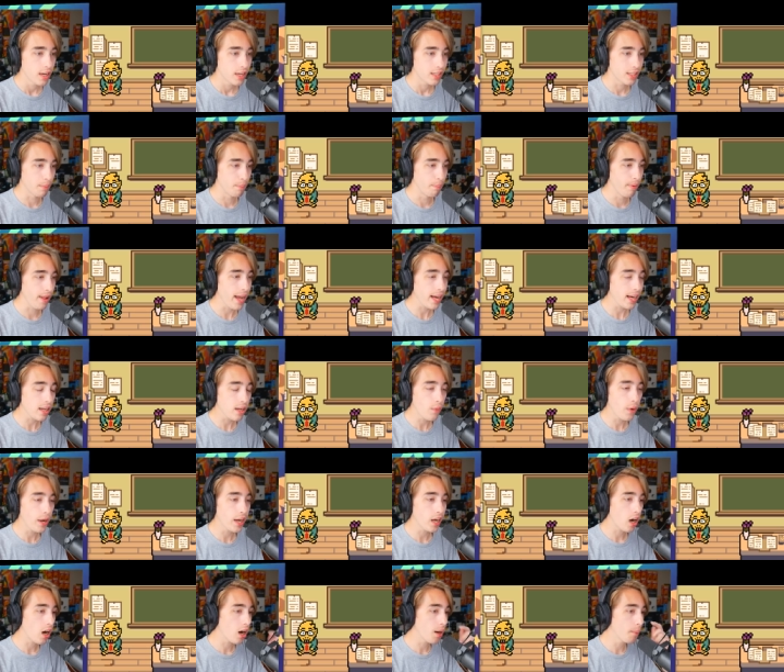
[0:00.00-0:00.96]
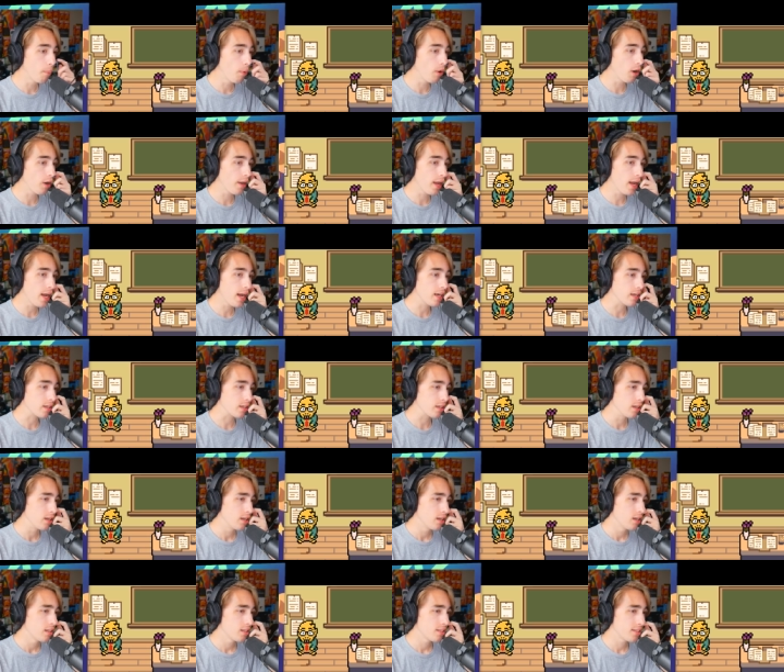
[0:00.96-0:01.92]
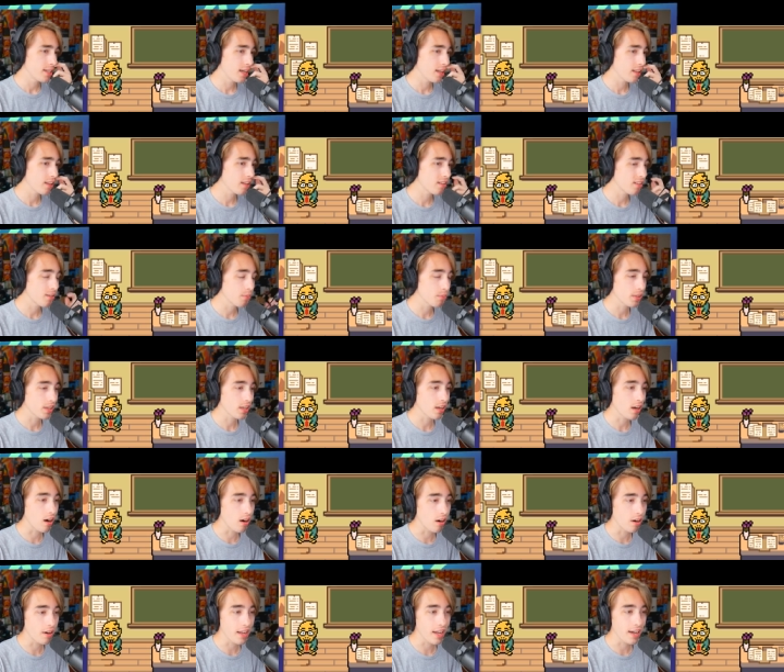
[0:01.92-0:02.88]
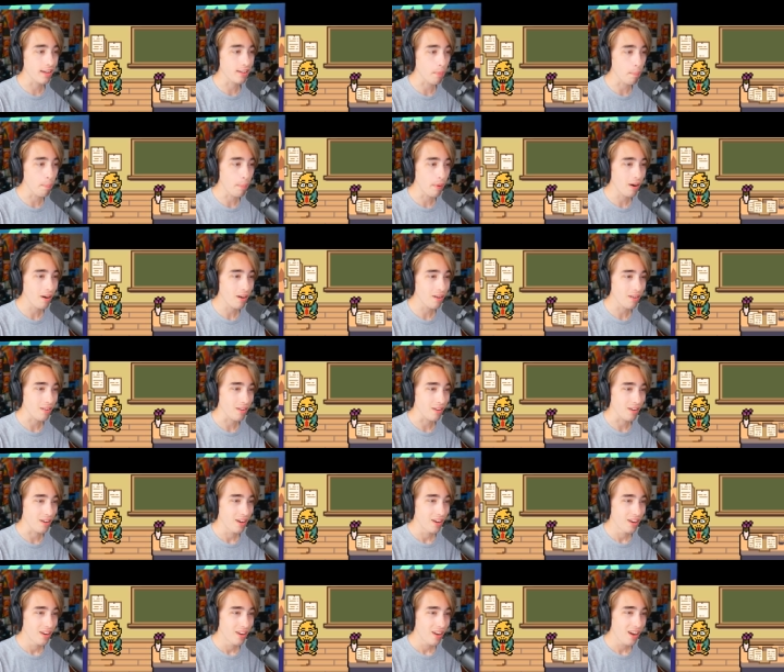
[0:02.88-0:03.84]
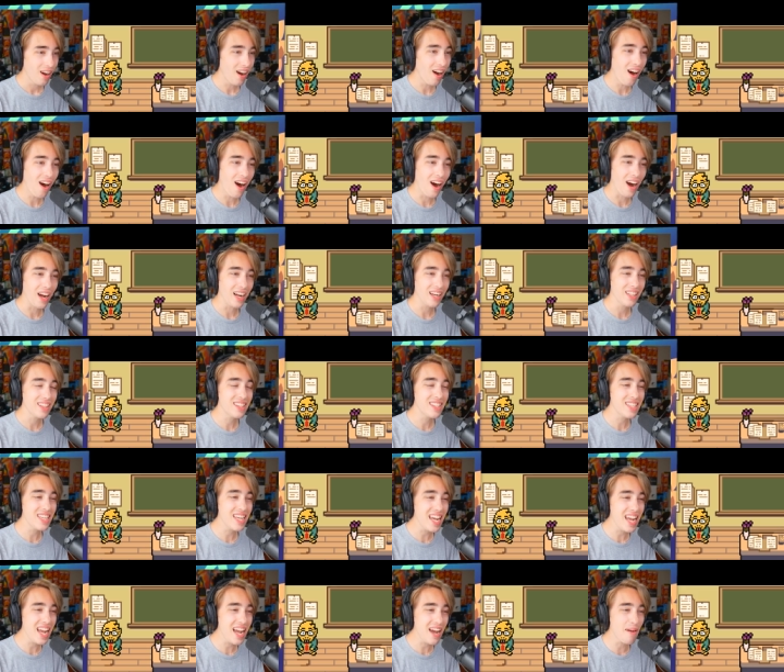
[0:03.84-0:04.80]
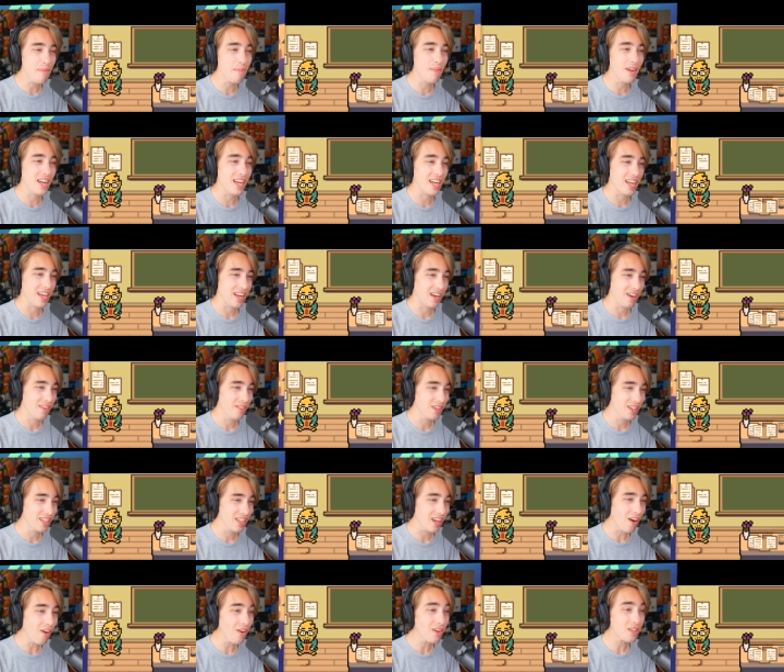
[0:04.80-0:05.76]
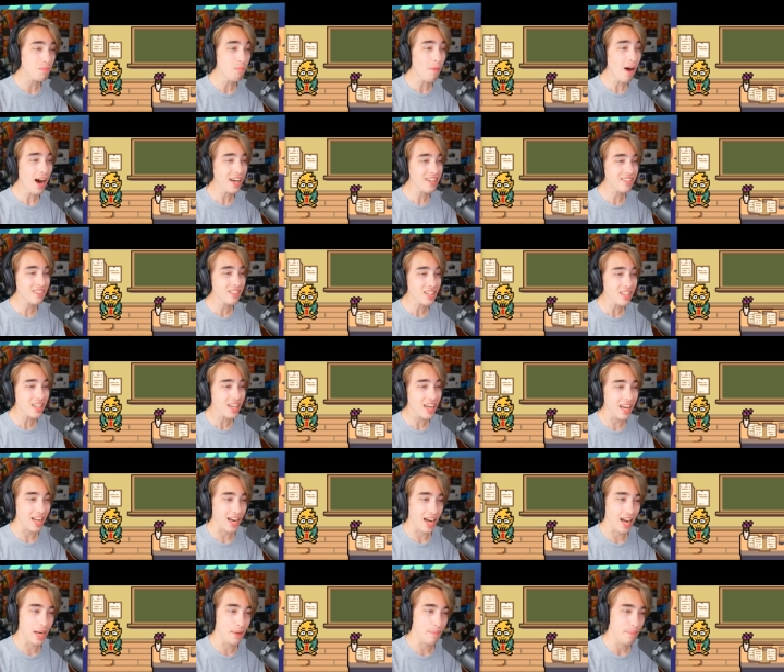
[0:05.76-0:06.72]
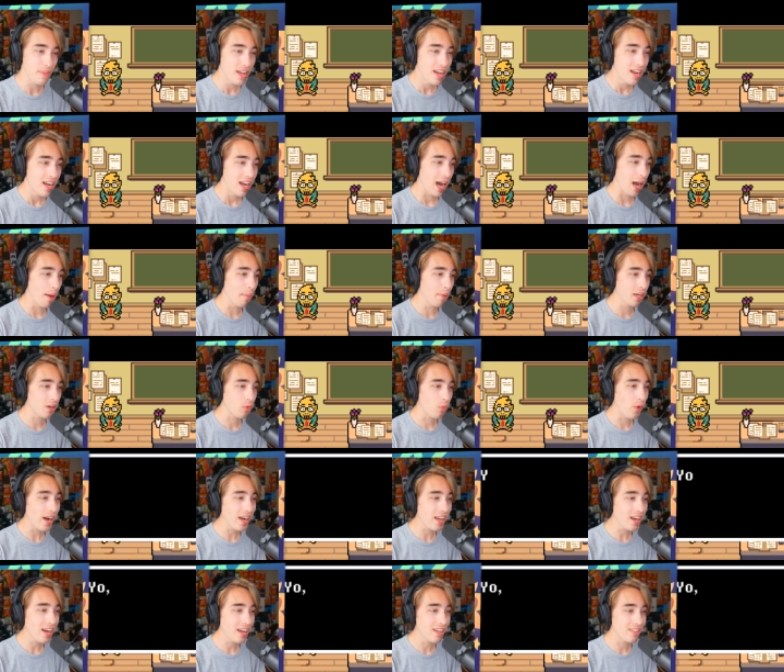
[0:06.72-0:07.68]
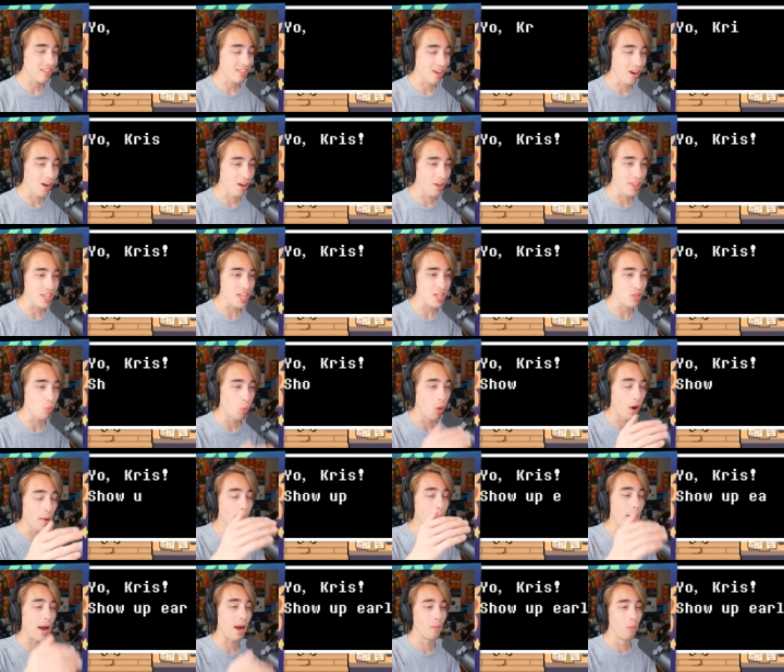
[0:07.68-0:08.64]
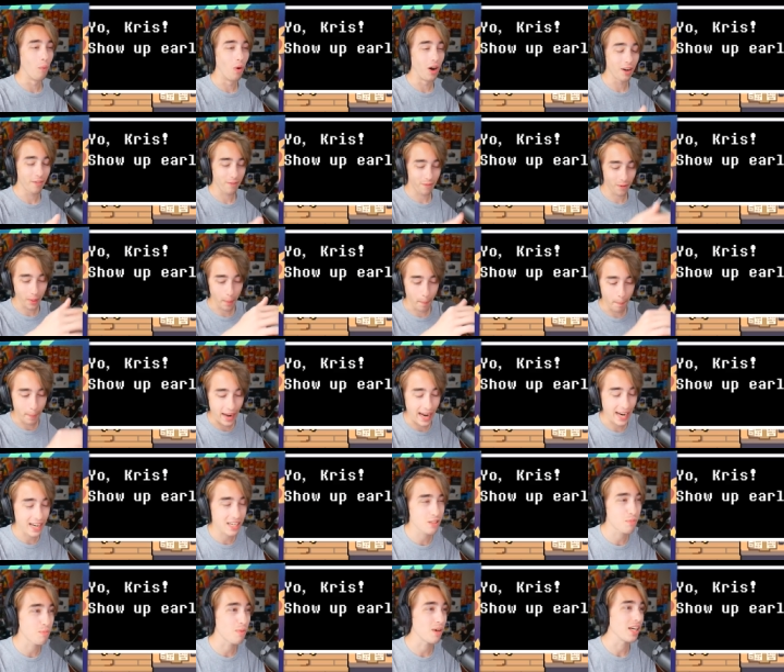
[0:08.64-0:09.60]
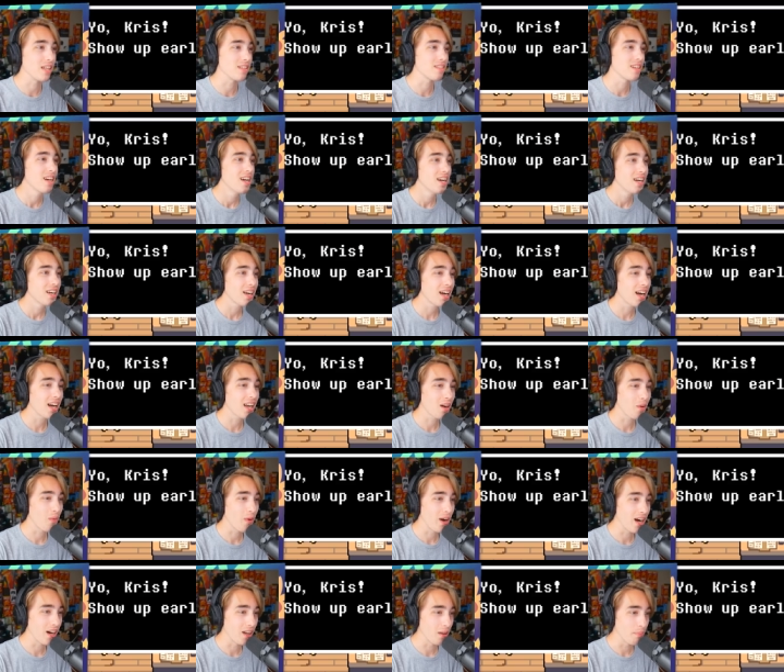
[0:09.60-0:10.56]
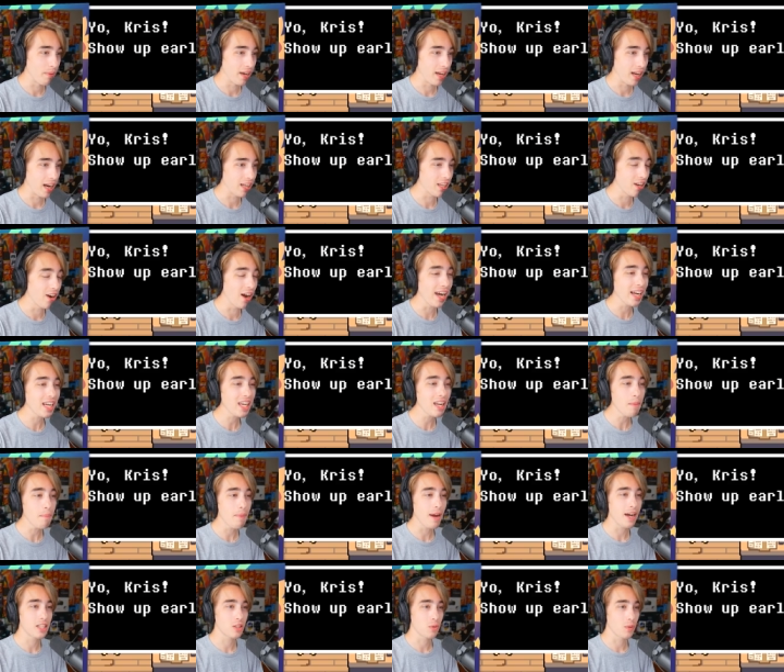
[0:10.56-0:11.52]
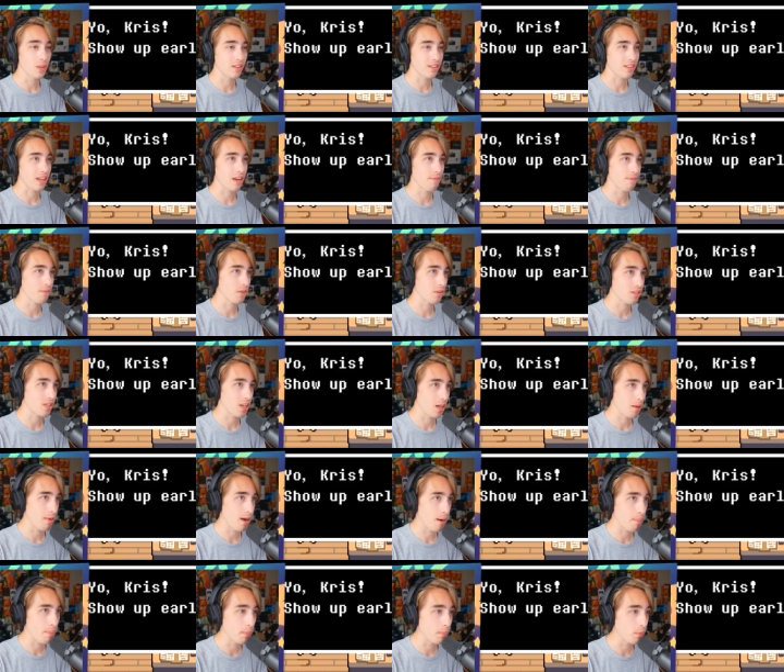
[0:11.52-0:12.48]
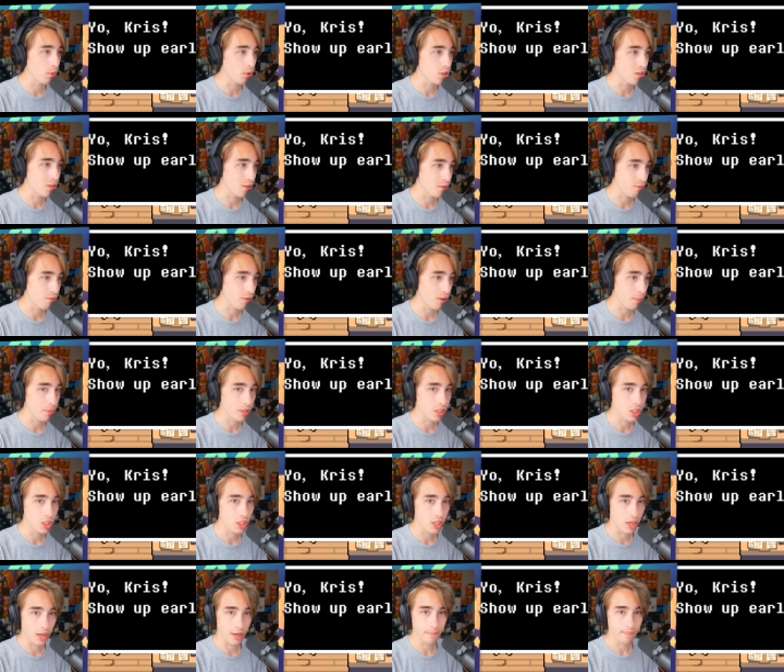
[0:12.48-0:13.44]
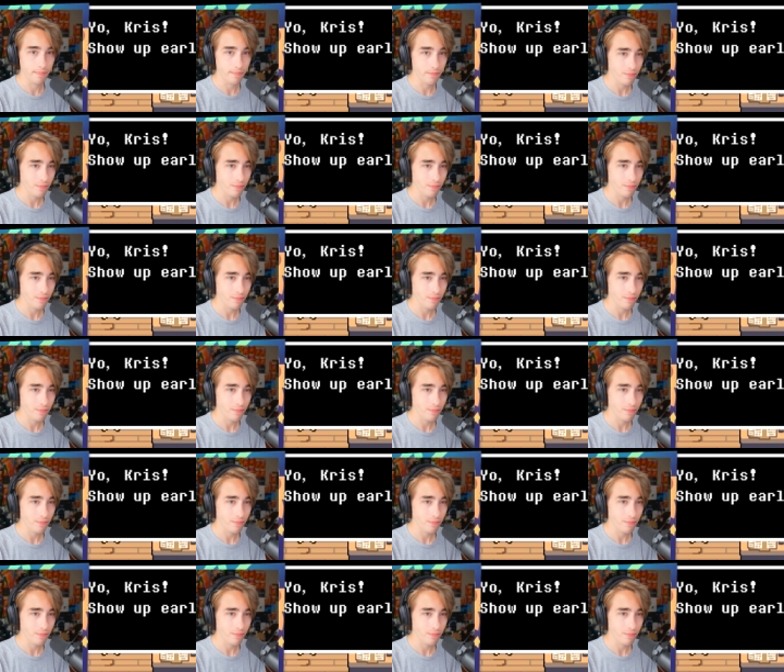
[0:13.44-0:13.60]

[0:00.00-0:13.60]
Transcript: It's a black and white hard-boiled egg. Sadly, seems like it already has a partner. Aw, oh, damn it. I really, oh, it's Monster Kid. I, I'm like recognizing all these one by one from the back sprites. Kind of wild, man. You know, I can imagine when this game first came out, people were just flipping shit.